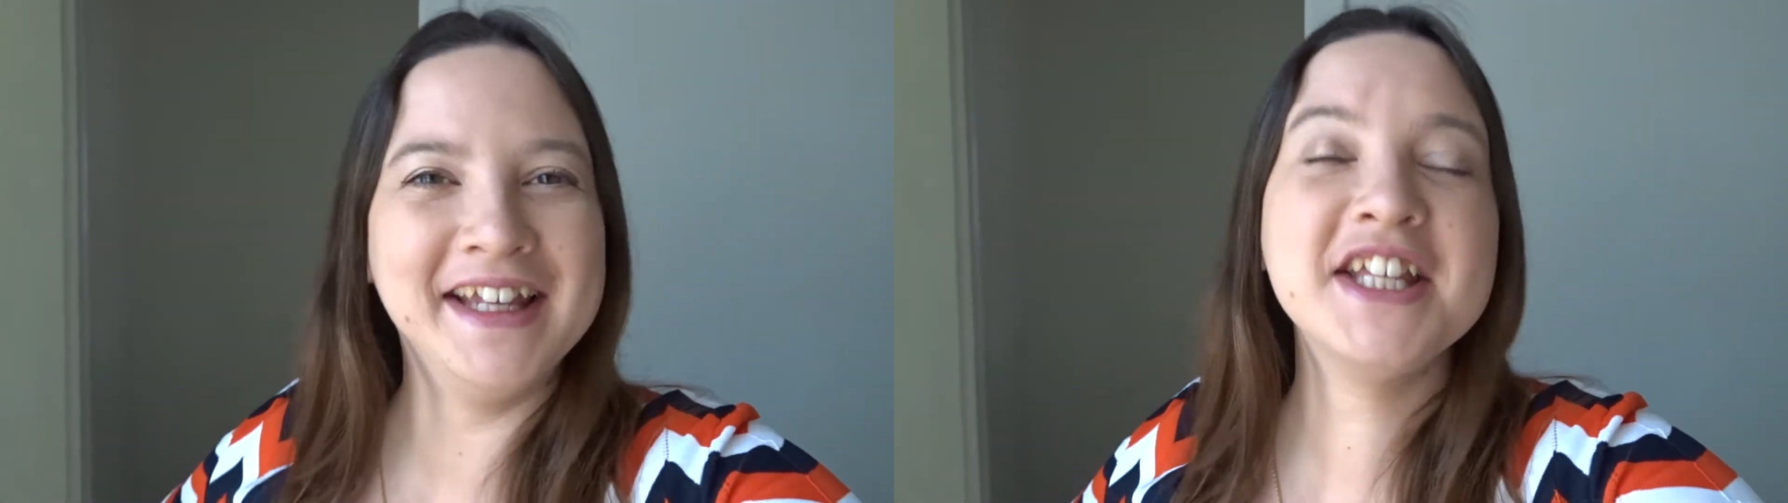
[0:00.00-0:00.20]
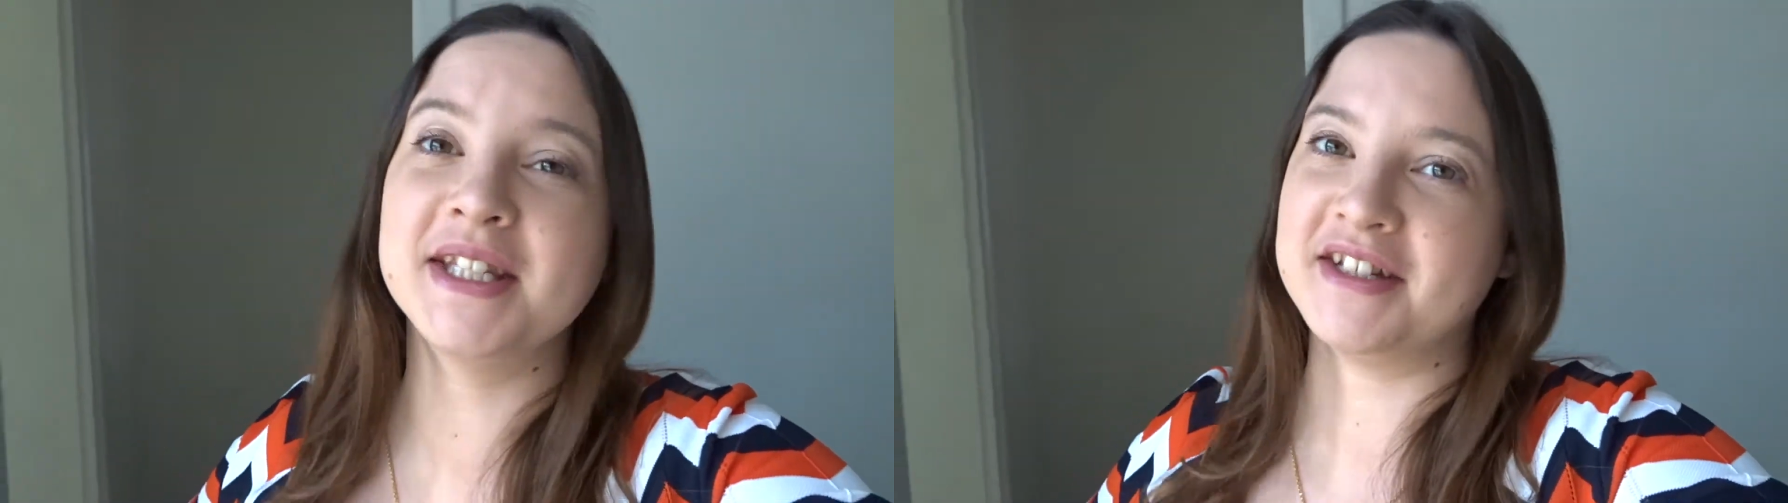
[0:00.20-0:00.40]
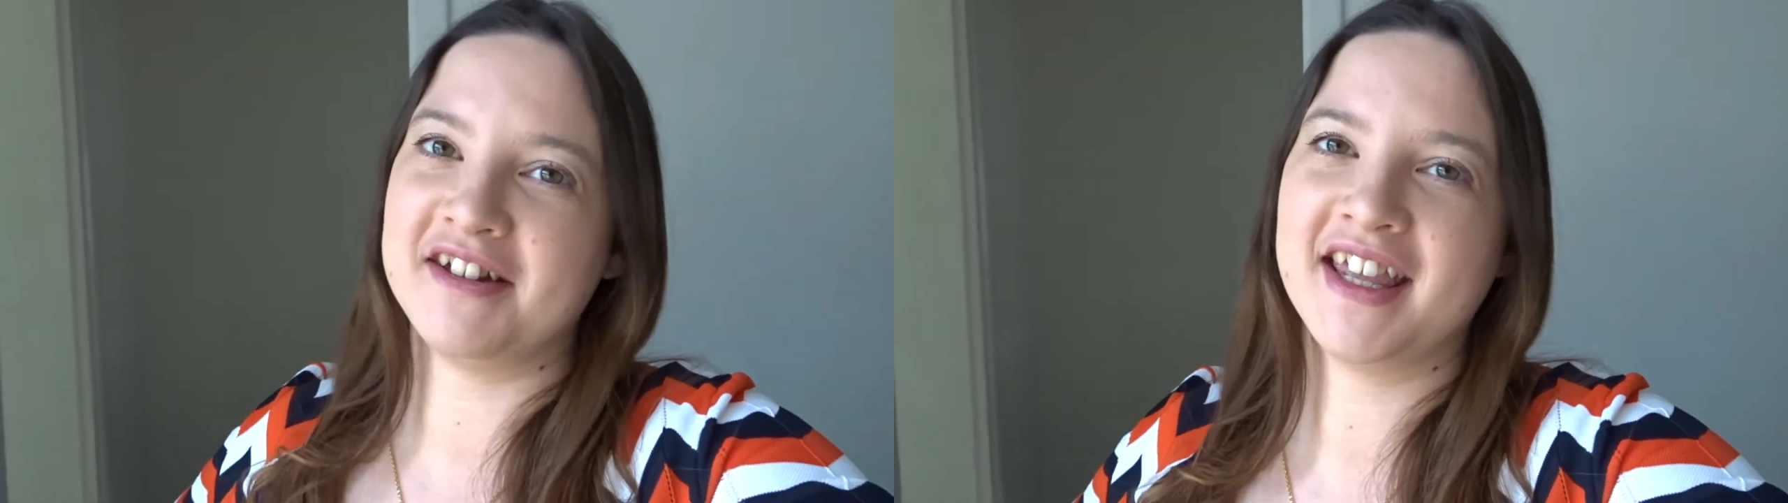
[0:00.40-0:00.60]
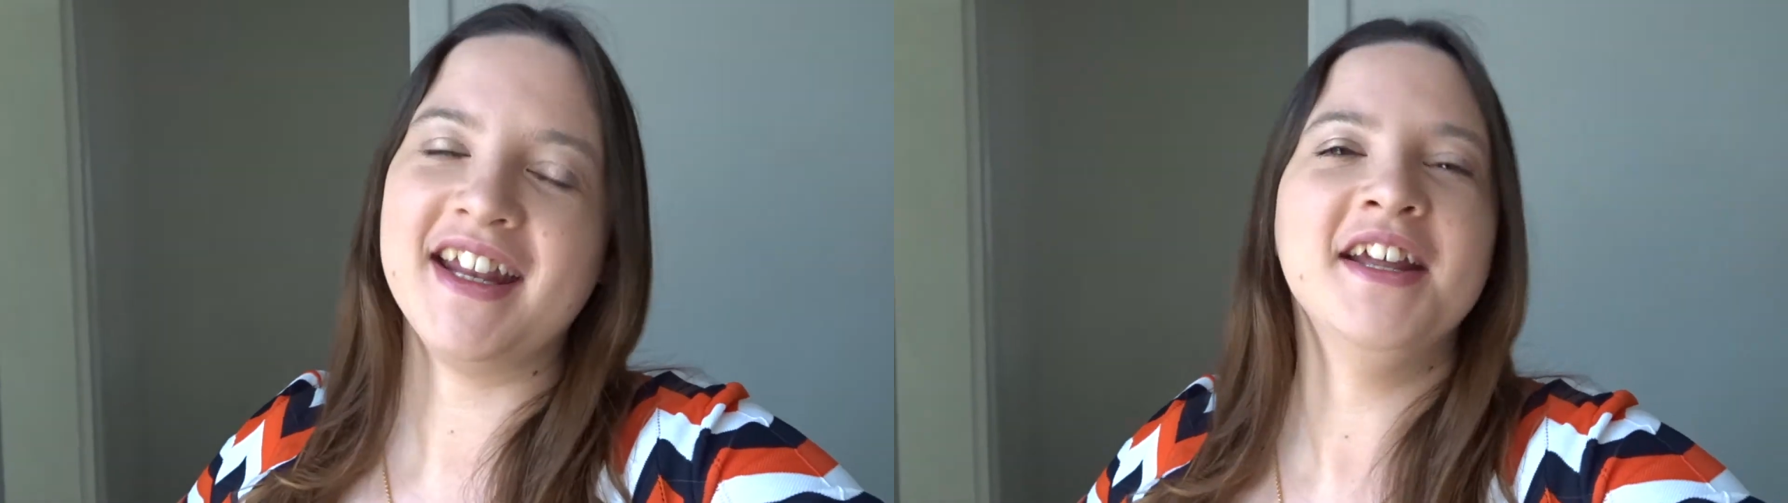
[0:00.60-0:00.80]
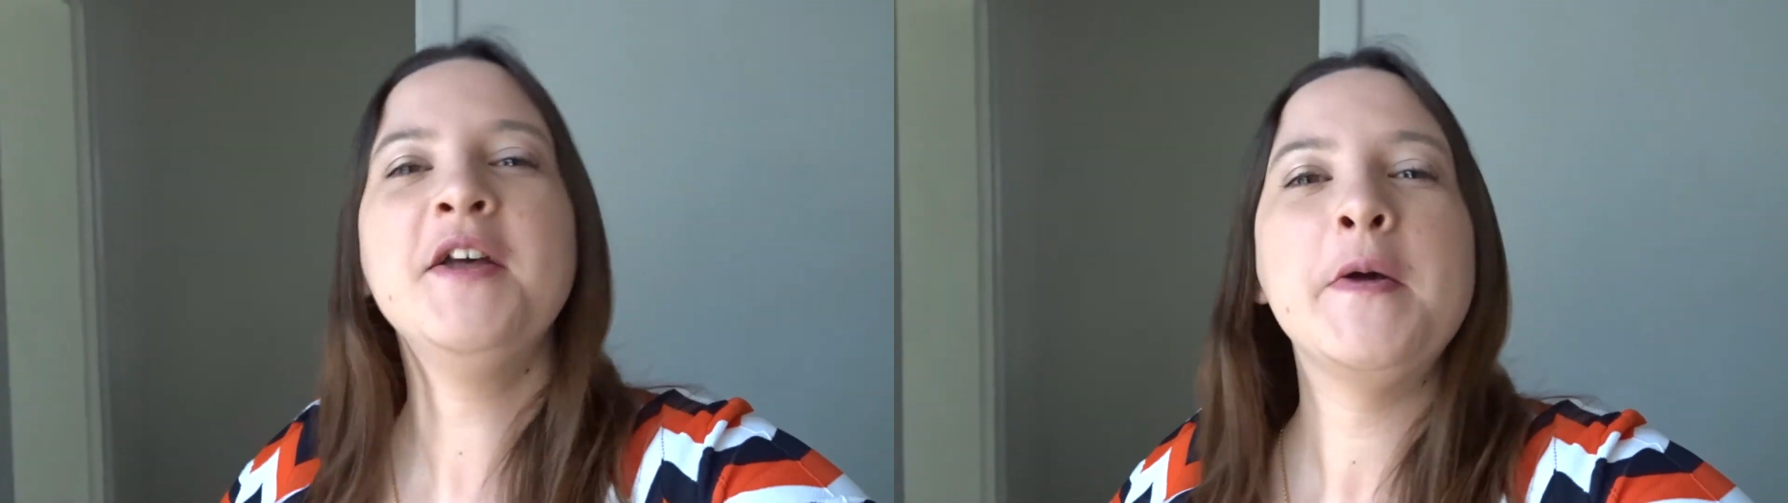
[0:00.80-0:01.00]
Start
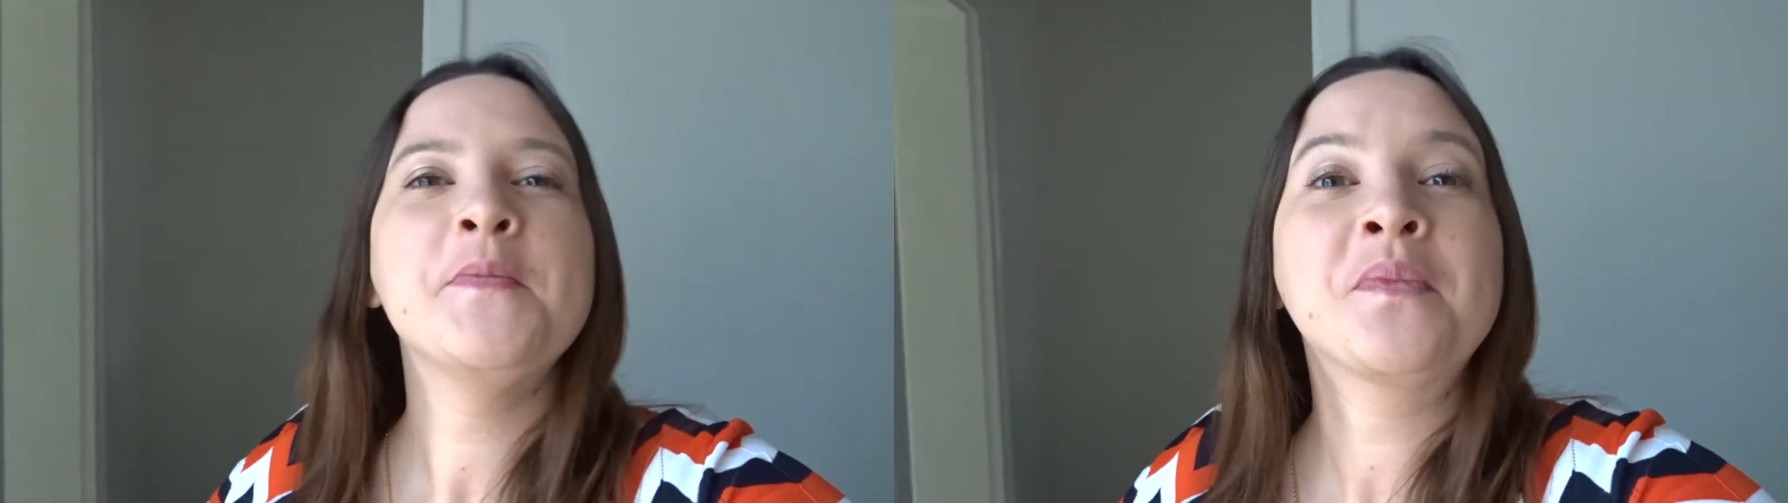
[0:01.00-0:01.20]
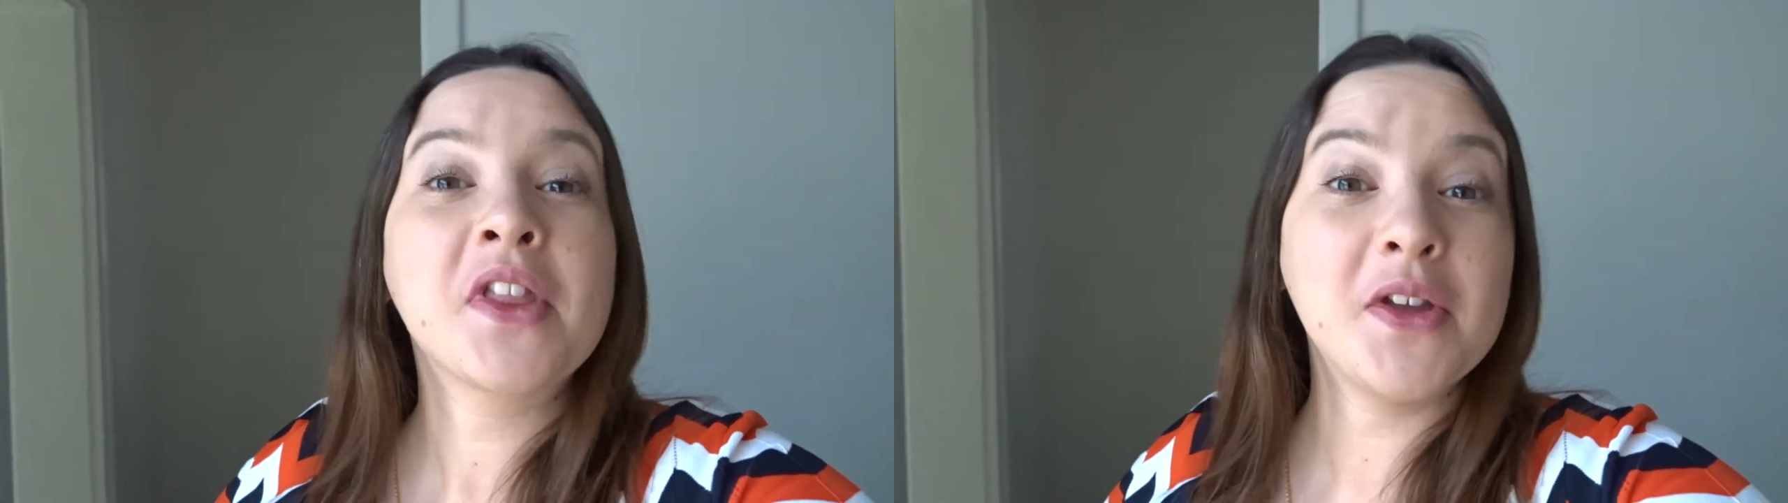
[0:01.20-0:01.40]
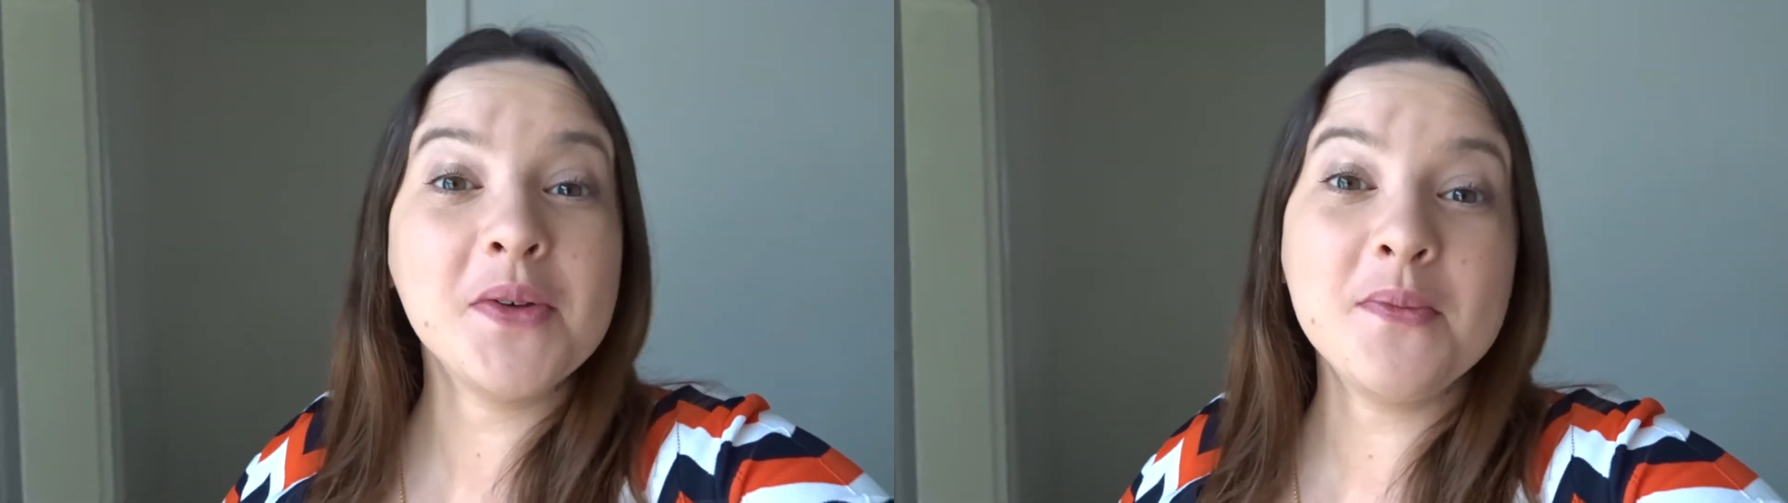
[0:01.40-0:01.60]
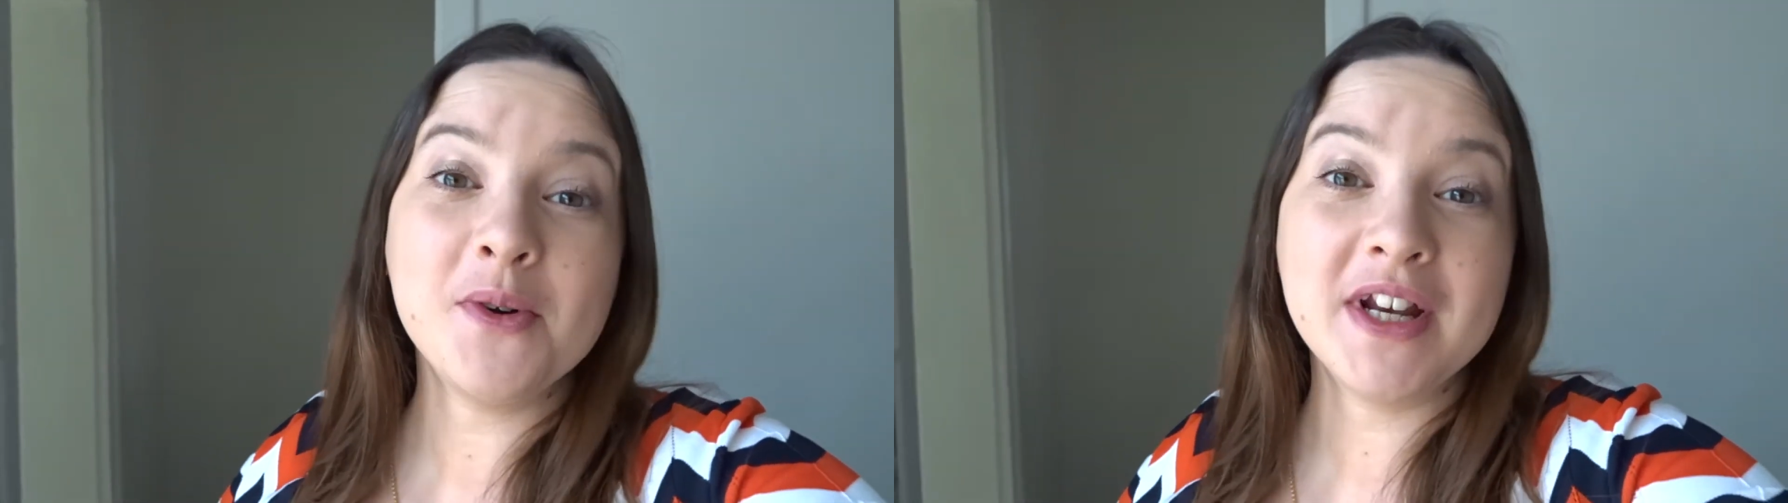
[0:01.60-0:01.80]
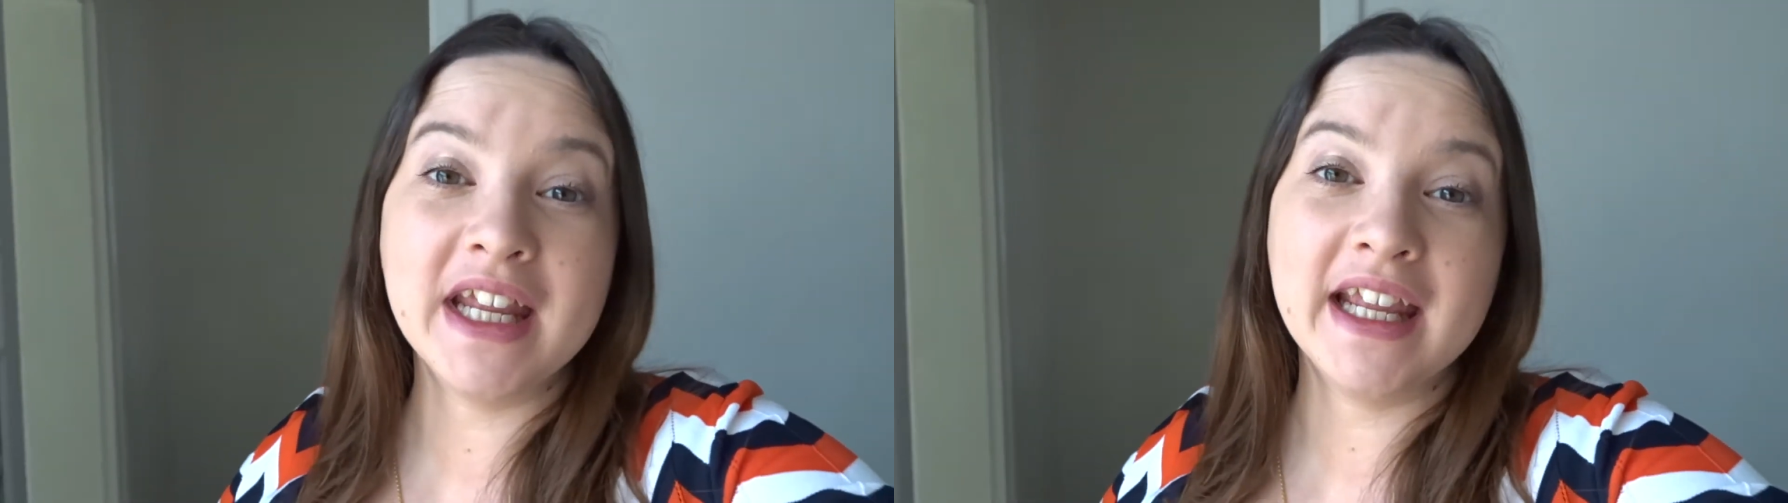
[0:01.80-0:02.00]
again. Good
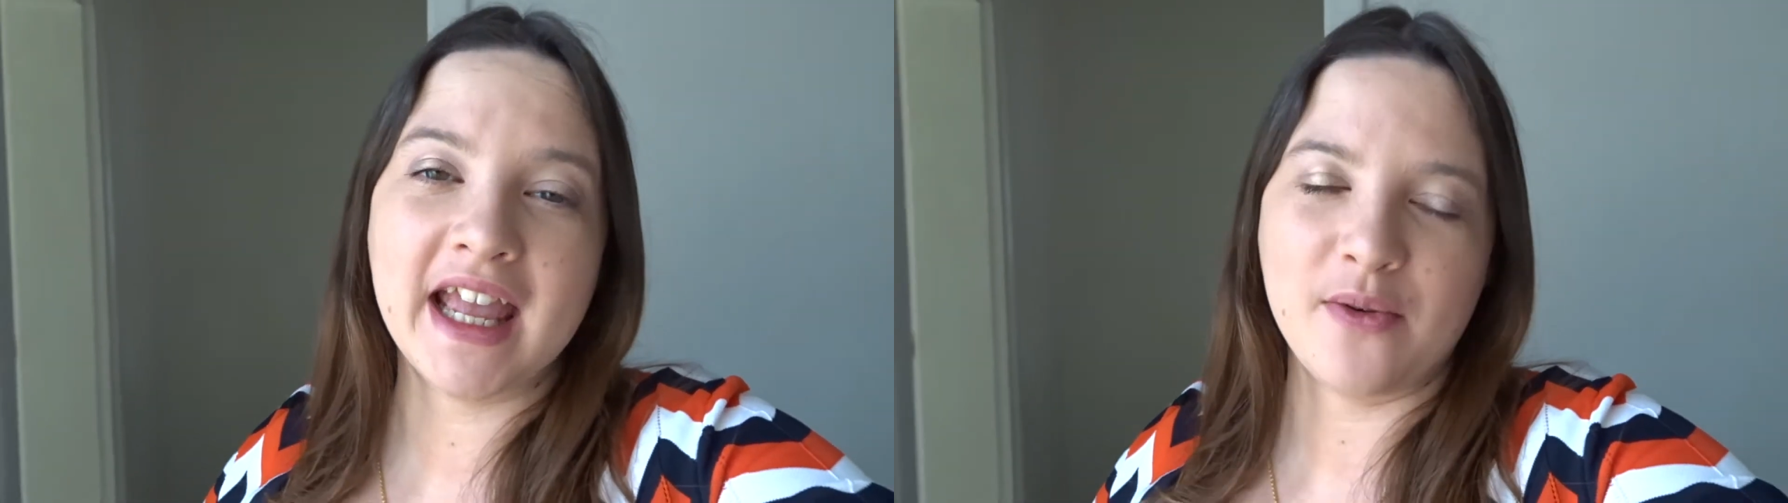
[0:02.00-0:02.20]
morning